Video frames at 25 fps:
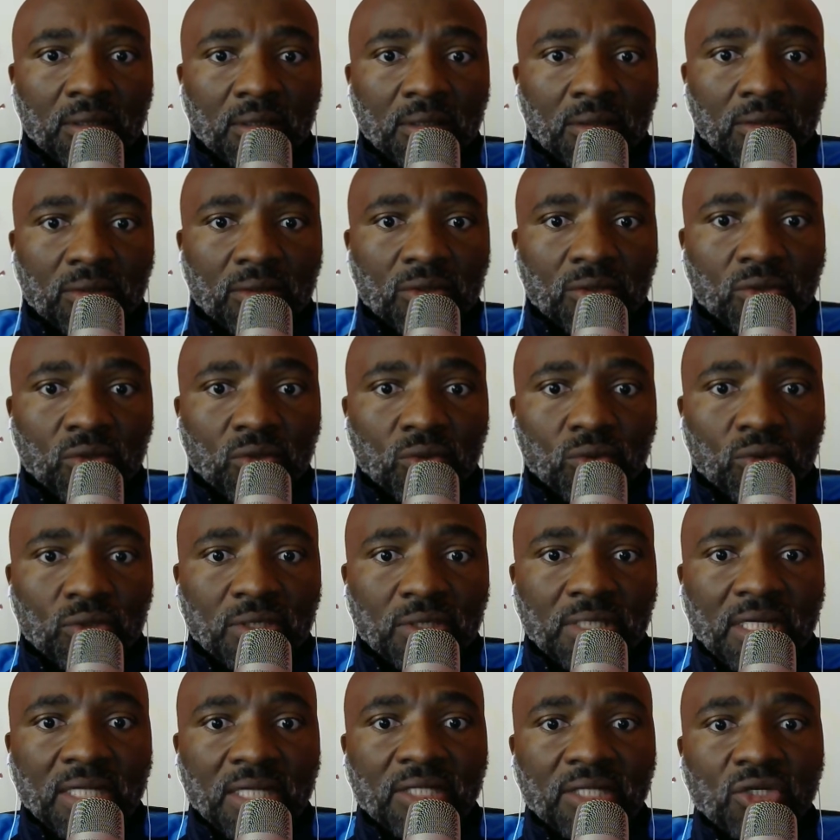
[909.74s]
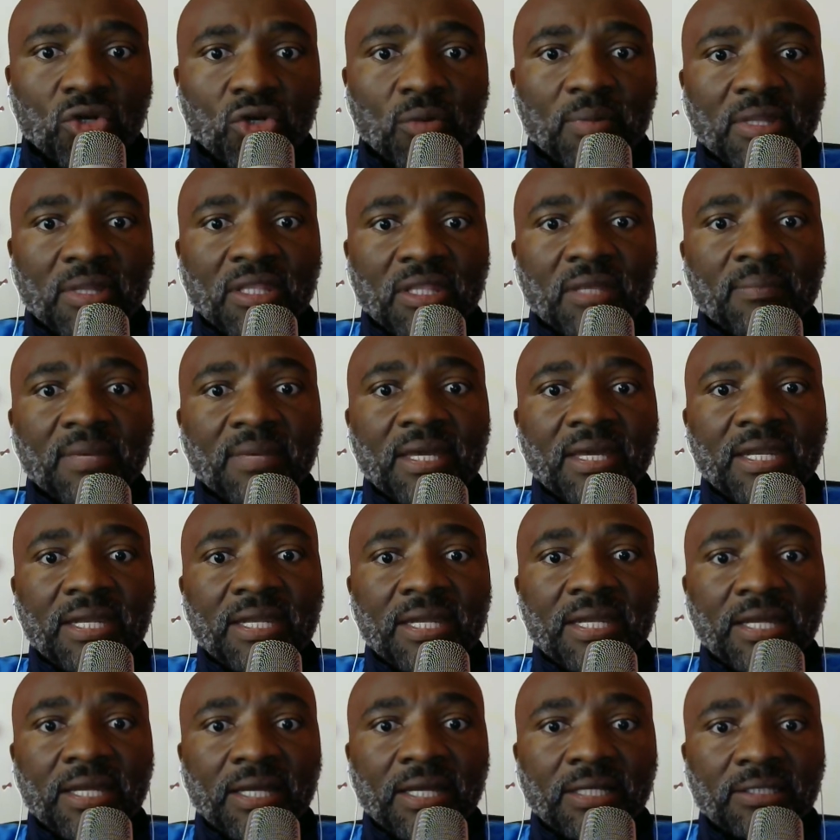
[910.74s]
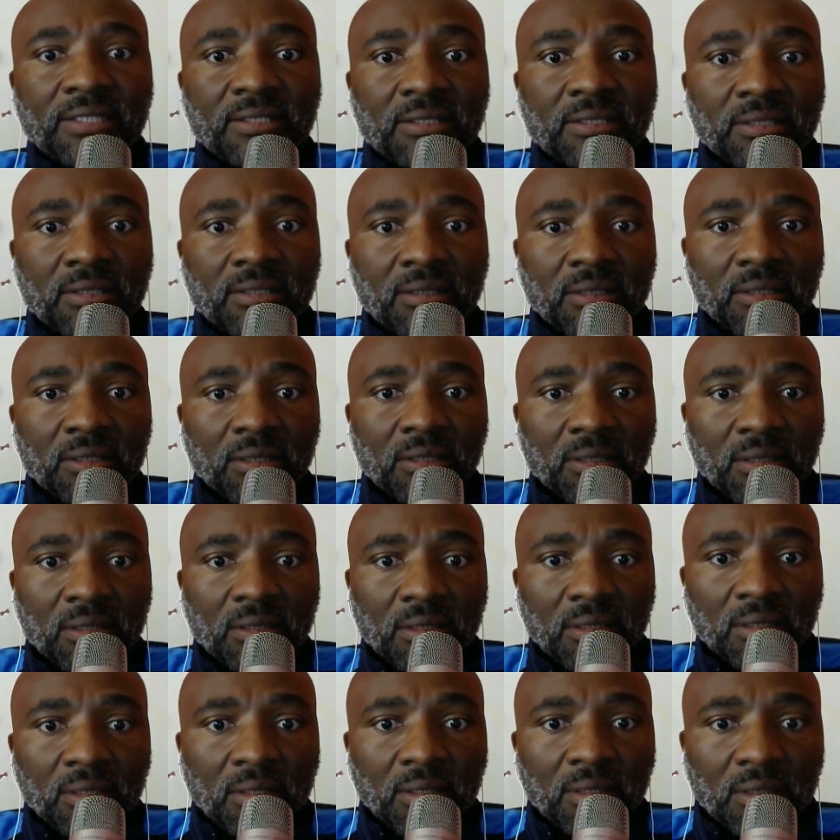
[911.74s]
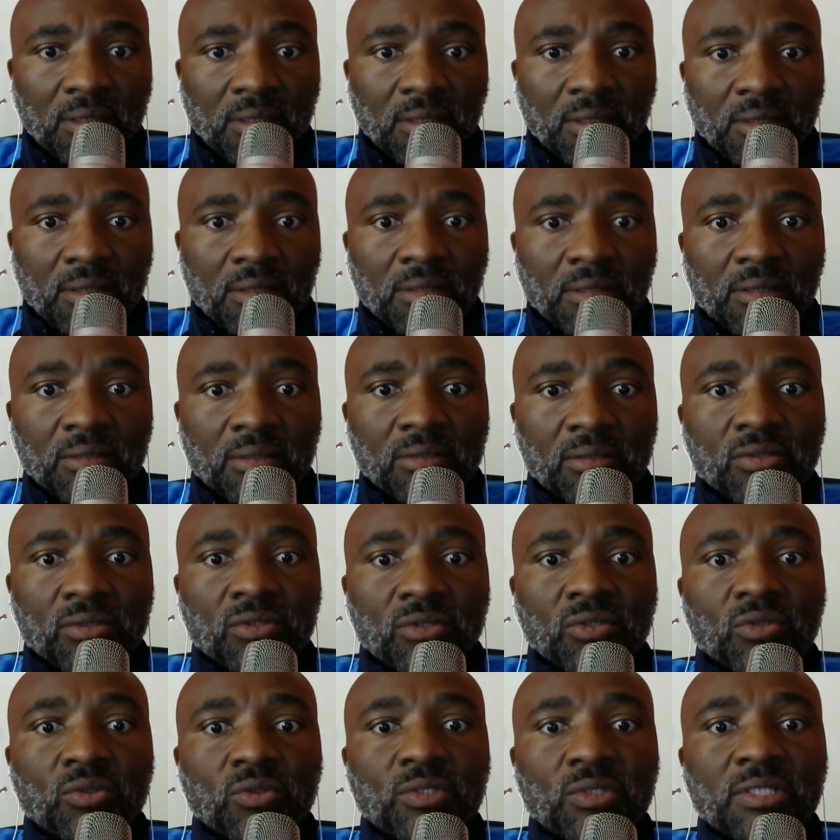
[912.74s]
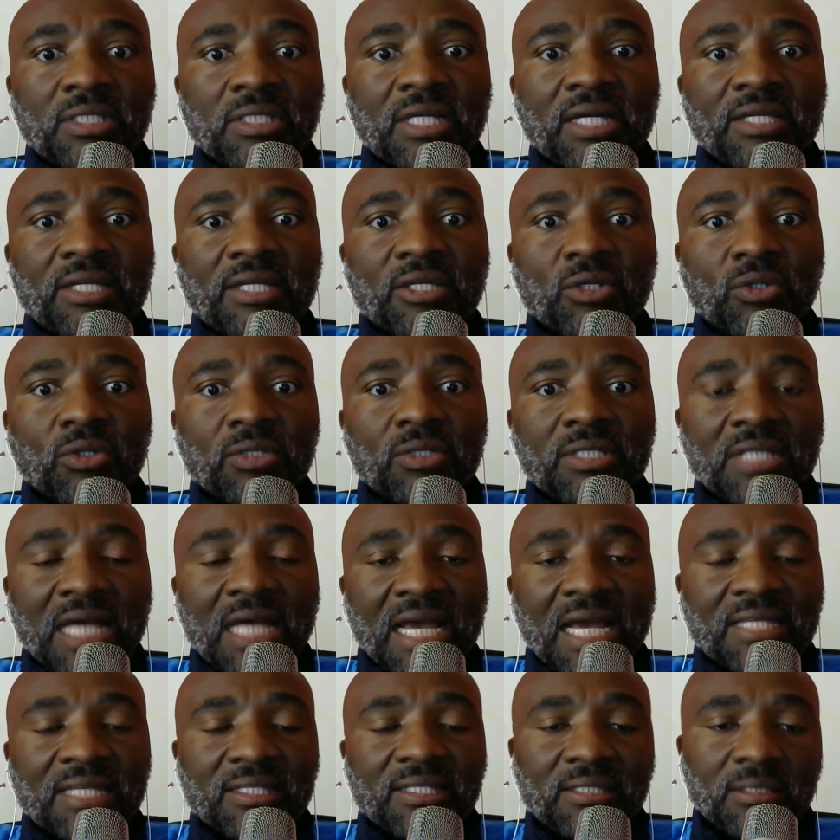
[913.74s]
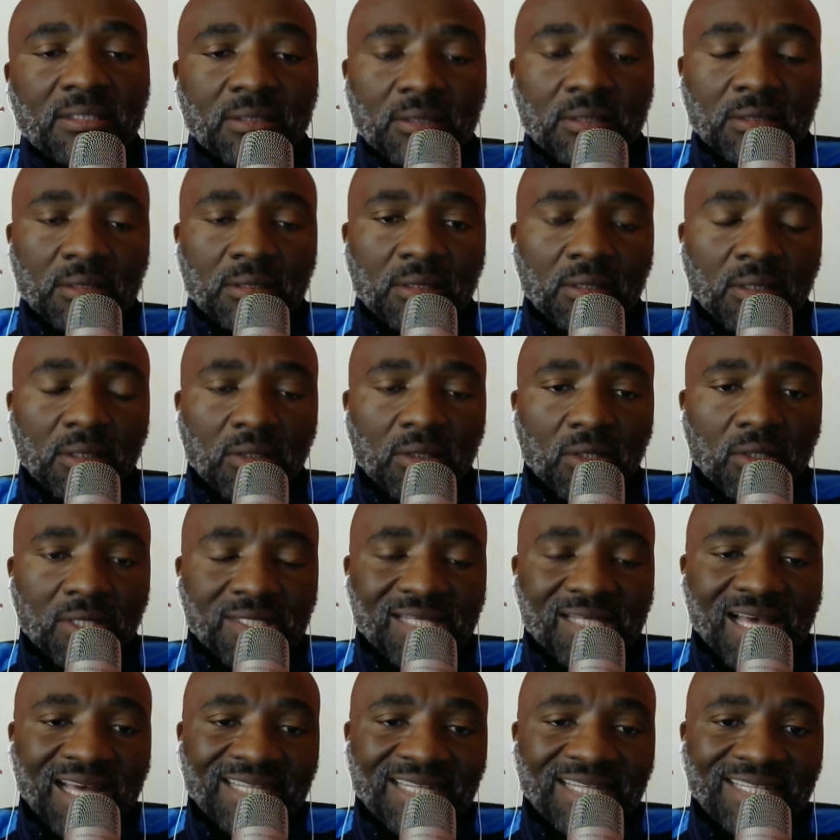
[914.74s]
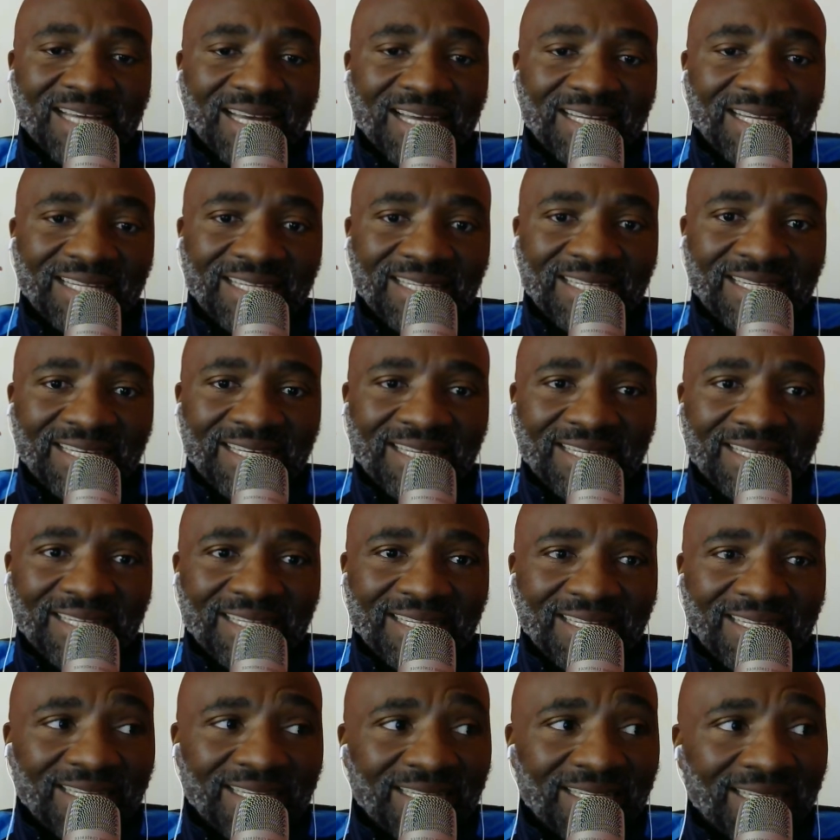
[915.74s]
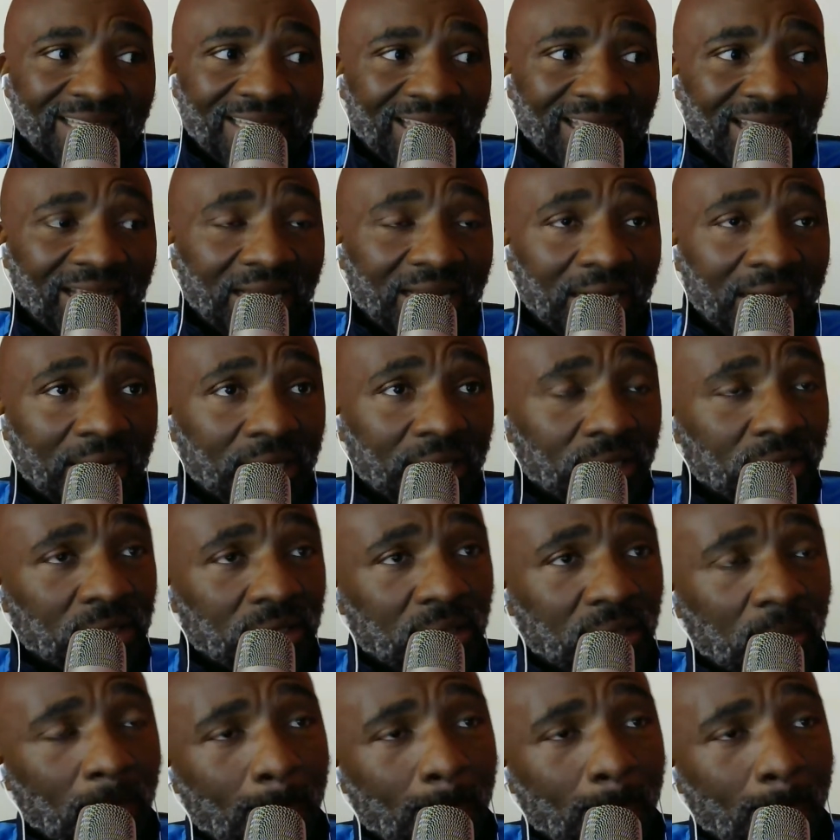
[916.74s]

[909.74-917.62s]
to study your mathematics, to study your science. These are done in English.